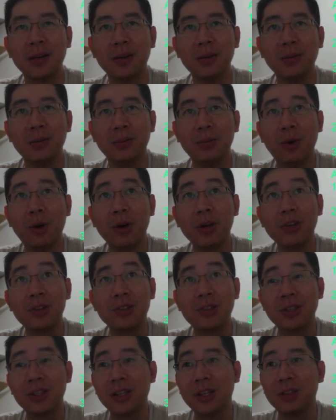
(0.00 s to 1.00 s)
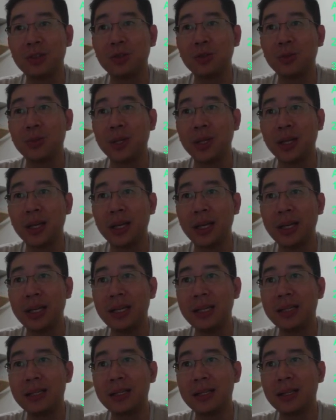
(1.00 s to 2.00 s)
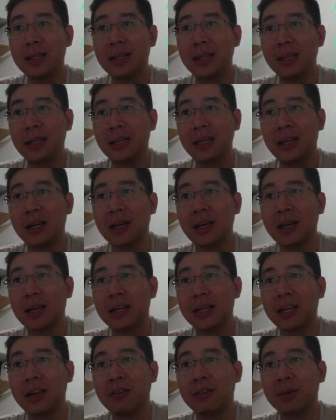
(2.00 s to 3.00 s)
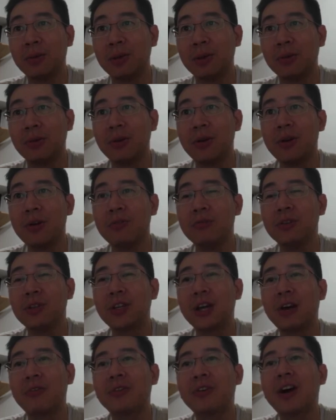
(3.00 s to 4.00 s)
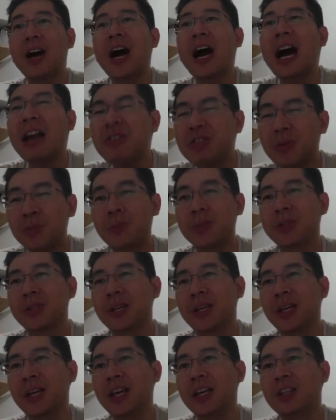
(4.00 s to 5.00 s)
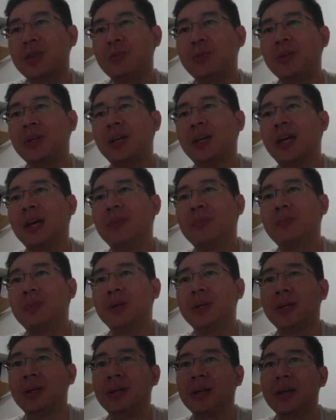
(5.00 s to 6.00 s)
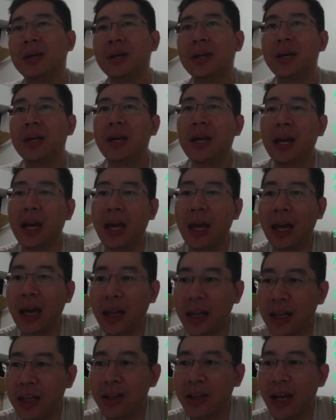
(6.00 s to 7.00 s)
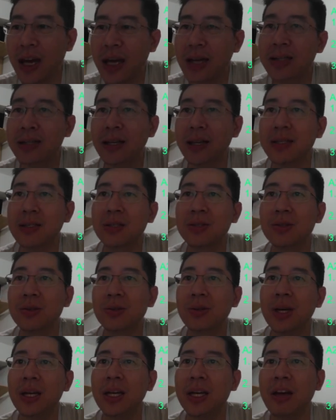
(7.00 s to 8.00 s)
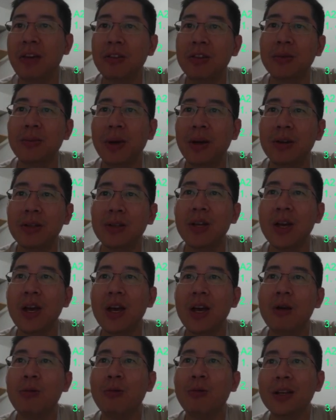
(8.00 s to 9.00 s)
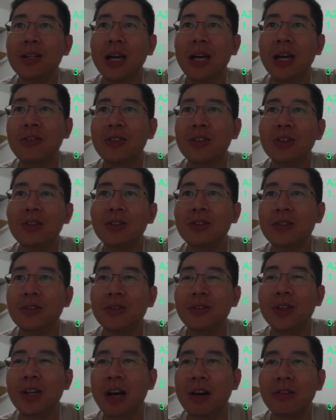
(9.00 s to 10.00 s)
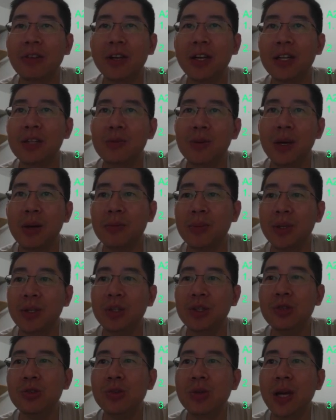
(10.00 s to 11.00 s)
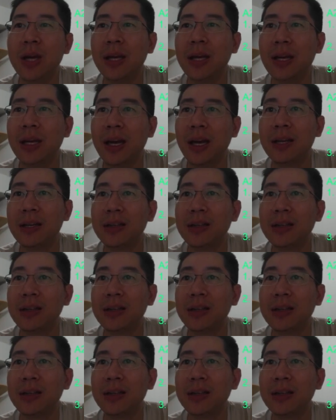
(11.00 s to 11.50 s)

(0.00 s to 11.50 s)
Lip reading: more interesting than 2B, is the Inherit Will. Recover 100% HP and MP. And then you get access to Inherited Memories. Once after you recover HP and MP, you can get